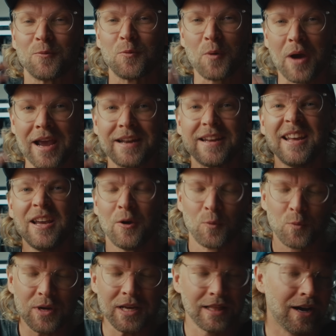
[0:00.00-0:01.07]
when
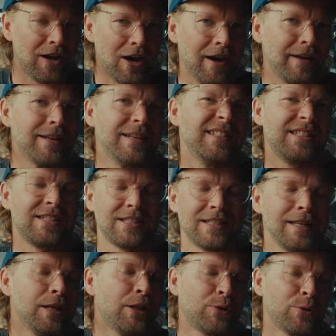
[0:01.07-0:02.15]
we, the audience,
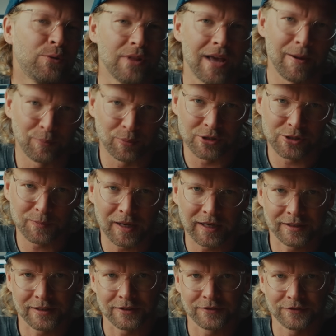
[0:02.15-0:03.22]
see through that
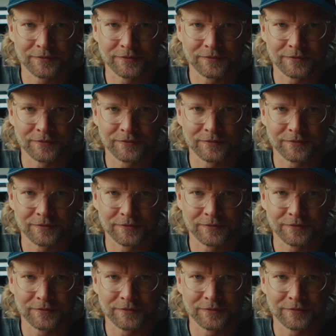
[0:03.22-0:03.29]
perspective?